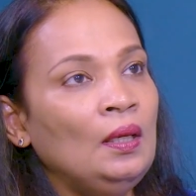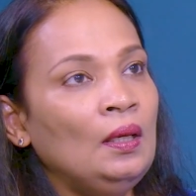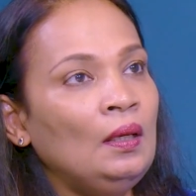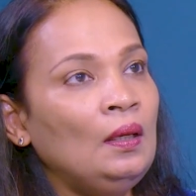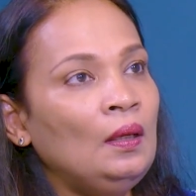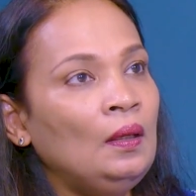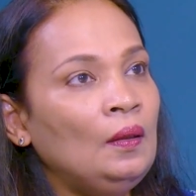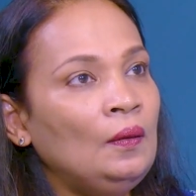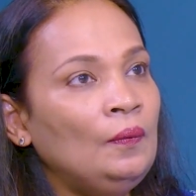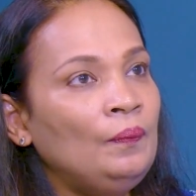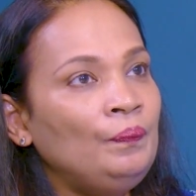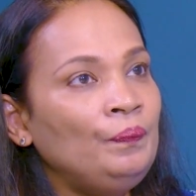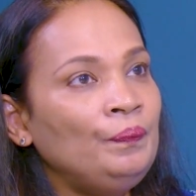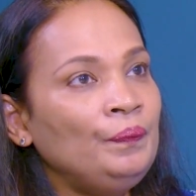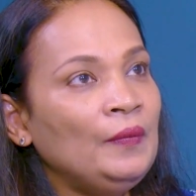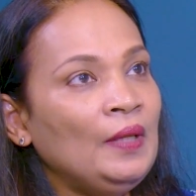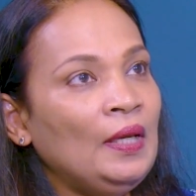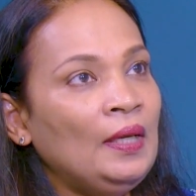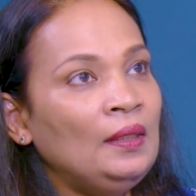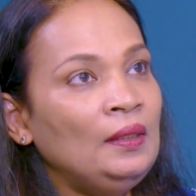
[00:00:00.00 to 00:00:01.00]

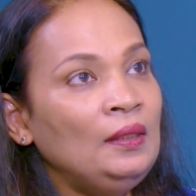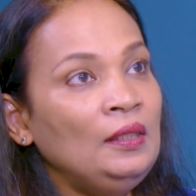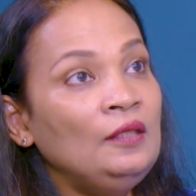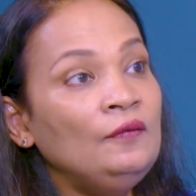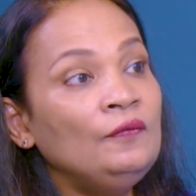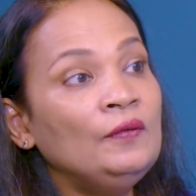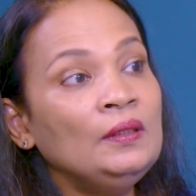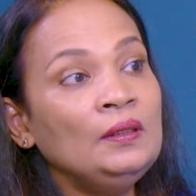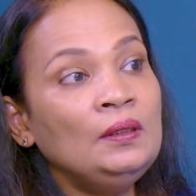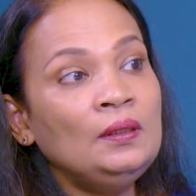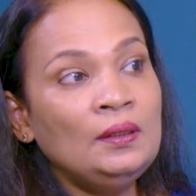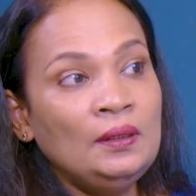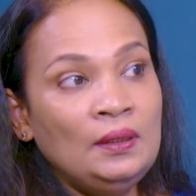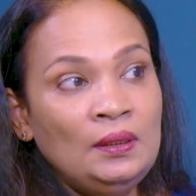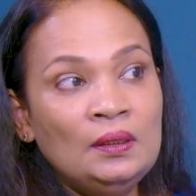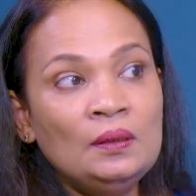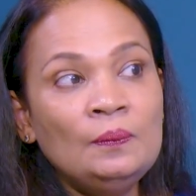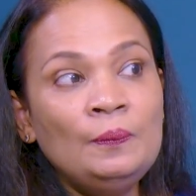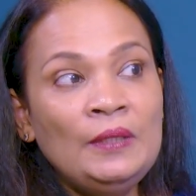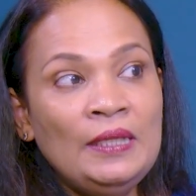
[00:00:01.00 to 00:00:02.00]
and even
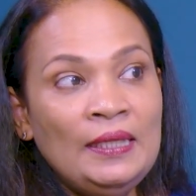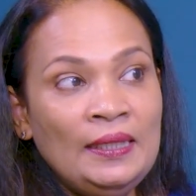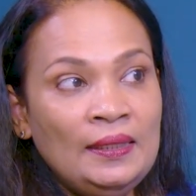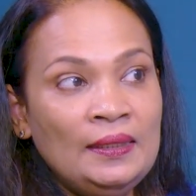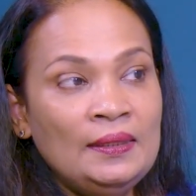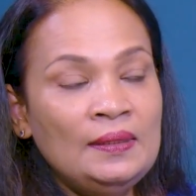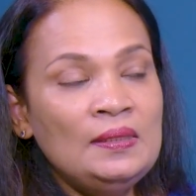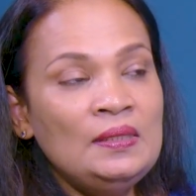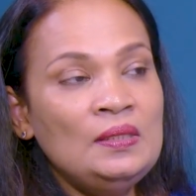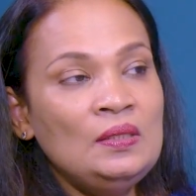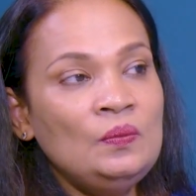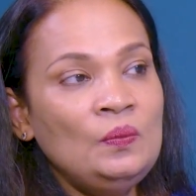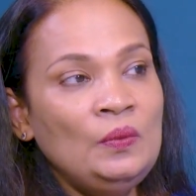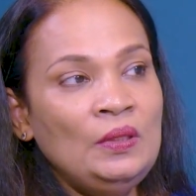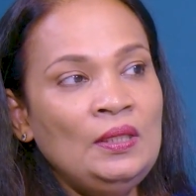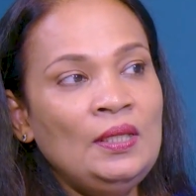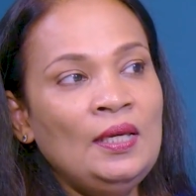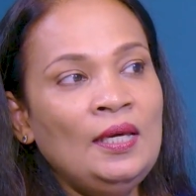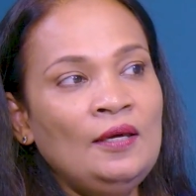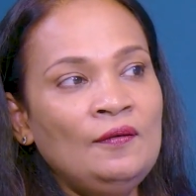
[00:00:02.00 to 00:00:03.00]
career plans.
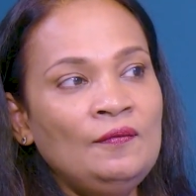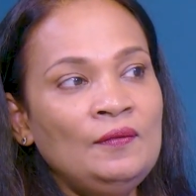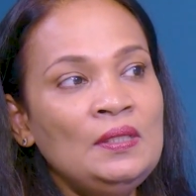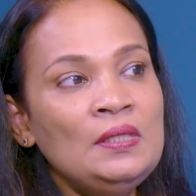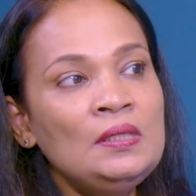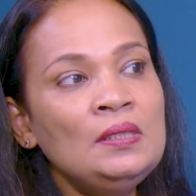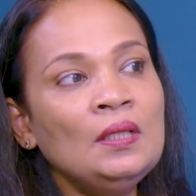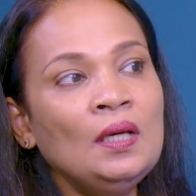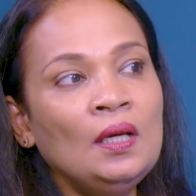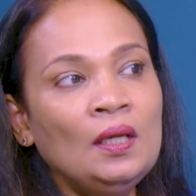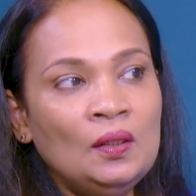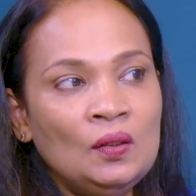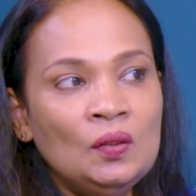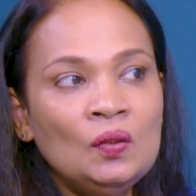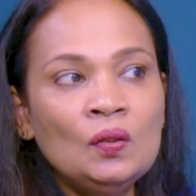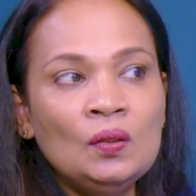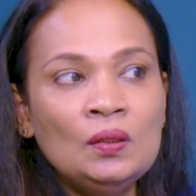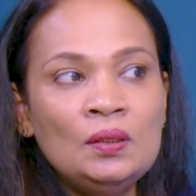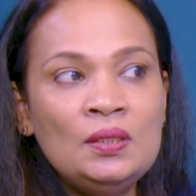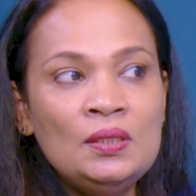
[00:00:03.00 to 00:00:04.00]
We have this
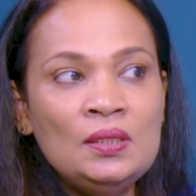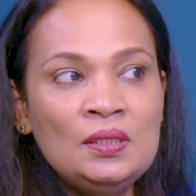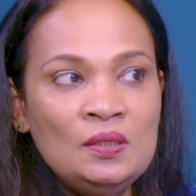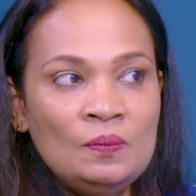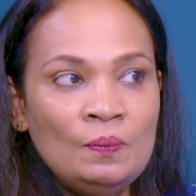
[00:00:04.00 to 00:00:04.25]
unconscious